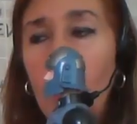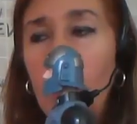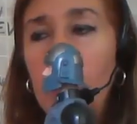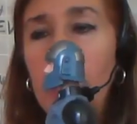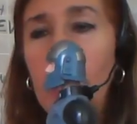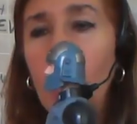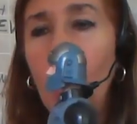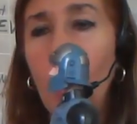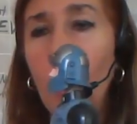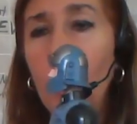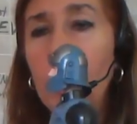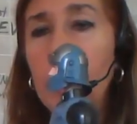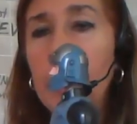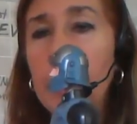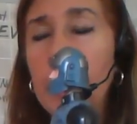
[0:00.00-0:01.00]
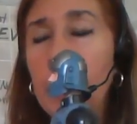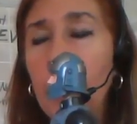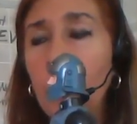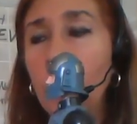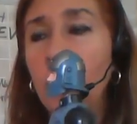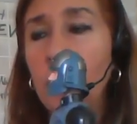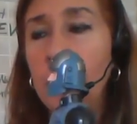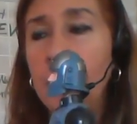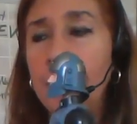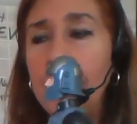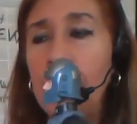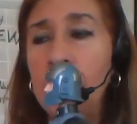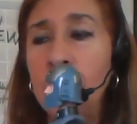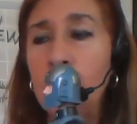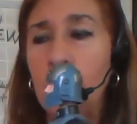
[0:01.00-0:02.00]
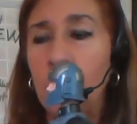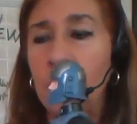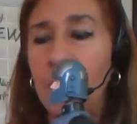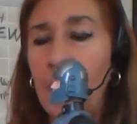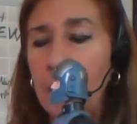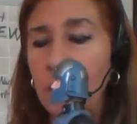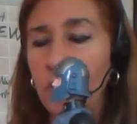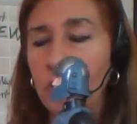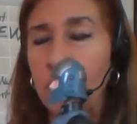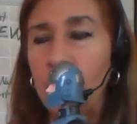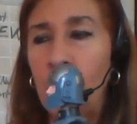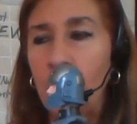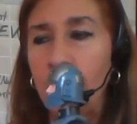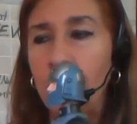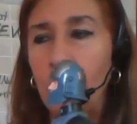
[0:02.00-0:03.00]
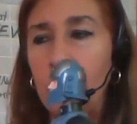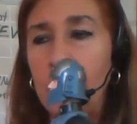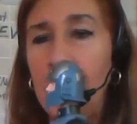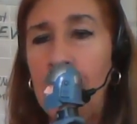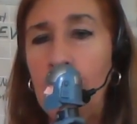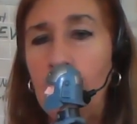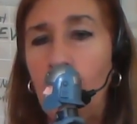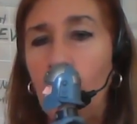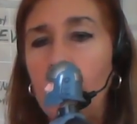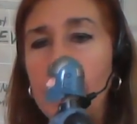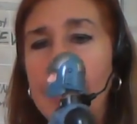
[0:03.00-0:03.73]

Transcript: You know, you just need to protect yourself from people.